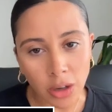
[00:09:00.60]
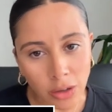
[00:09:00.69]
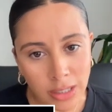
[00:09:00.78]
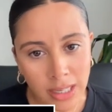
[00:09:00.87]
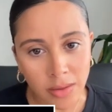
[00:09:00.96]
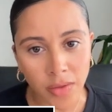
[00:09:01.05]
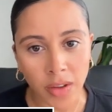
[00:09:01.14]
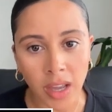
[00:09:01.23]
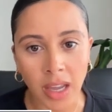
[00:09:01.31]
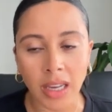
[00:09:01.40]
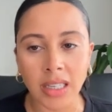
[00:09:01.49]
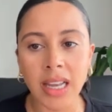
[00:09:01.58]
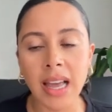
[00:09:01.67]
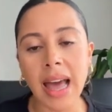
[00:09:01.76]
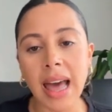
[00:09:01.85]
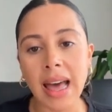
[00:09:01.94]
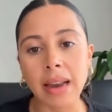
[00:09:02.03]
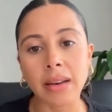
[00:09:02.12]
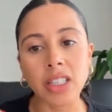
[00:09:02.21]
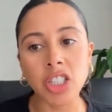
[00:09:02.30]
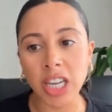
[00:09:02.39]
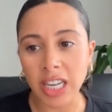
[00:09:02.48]
the content feed and
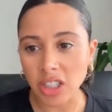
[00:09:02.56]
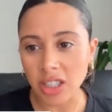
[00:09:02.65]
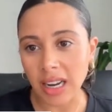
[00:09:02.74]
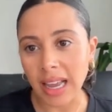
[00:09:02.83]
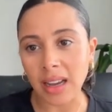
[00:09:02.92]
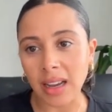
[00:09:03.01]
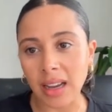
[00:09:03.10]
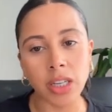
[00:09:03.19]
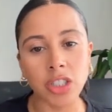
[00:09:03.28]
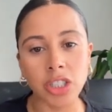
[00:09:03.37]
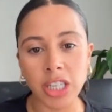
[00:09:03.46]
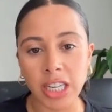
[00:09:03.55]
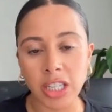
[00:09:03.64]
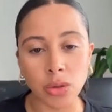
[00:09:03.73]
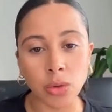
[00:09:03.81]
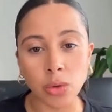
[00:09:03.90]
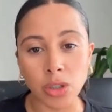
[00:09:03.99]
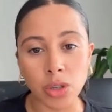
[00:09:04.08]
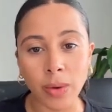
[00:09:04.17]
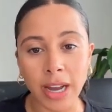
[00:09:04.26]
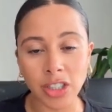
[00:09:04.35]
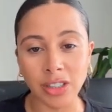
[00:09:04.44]
change the language and change the call
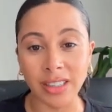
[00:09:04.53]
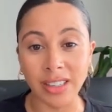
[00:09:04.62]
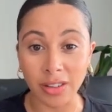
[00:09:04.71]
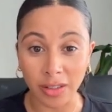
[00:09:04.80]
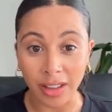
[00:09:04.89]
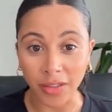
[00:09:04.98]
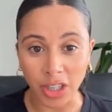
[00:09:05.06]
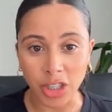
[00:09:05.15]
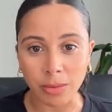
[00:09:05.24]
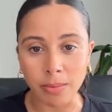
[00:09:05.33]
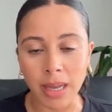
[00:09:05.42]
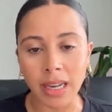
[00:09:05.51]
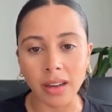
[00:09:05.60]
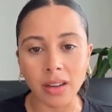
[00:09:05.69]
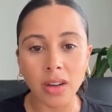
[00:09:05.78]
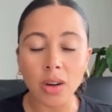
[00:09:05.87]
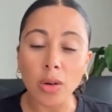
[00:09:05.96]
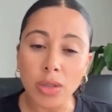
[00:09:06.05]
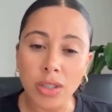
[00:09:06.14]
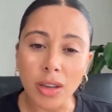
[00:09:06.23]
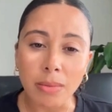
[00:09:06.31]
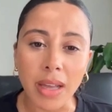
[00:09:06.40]
to action in an efficient manner
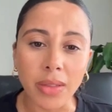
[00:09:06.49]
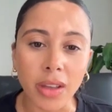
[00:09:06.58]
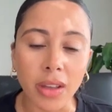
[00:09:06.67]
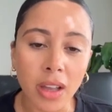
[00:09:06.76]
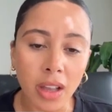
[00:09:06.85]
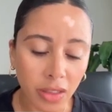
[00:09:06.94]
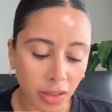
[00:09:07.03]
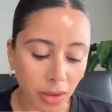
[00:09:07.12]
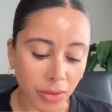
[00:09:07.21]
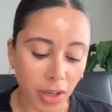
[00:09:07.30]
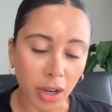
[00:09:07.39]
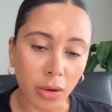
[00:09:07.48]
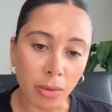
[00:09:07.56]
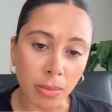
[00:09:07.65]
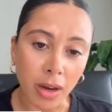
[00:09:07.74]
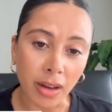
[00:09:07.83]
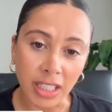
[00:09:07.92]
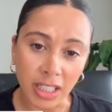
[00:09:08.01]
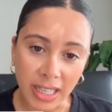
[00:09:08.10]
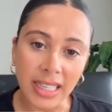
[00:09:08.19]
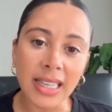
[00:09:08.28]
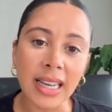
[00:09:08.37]
also meant that the local markets,
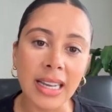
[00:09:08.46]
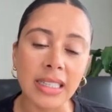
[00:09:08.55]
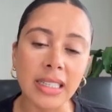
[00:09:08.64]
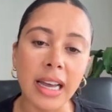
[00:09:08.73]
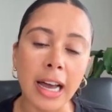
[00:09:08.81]
yes, had,